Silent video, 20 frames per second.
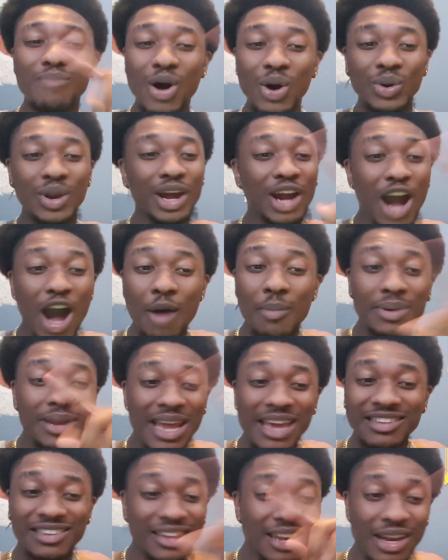bro. The
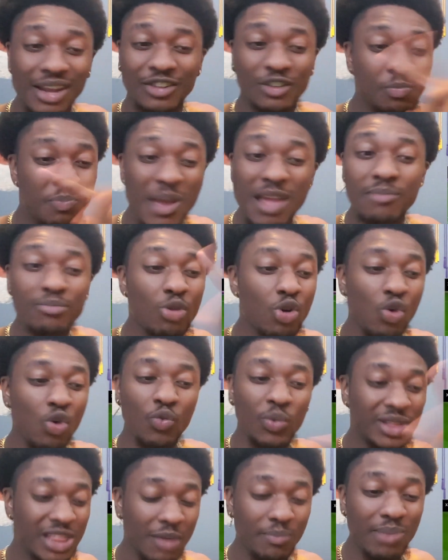combination of the spin
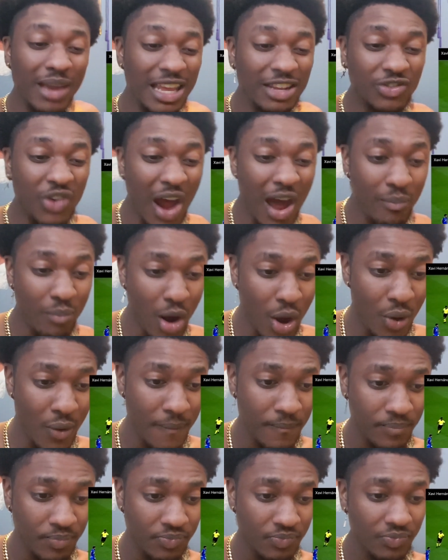move with the beat drop, bro,
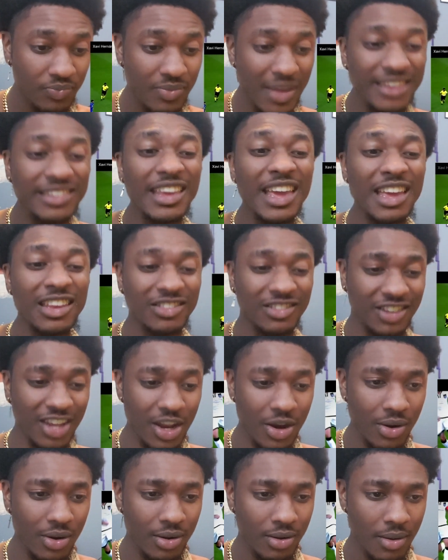that's S
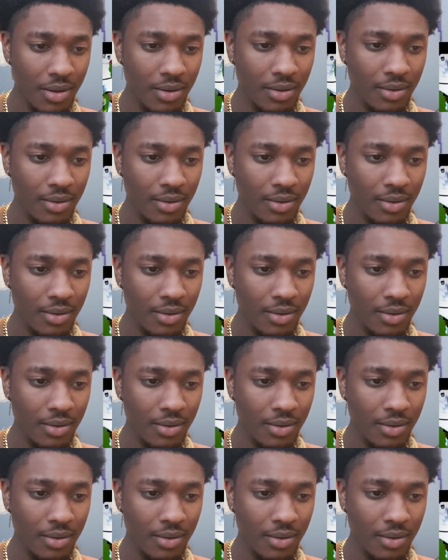tier.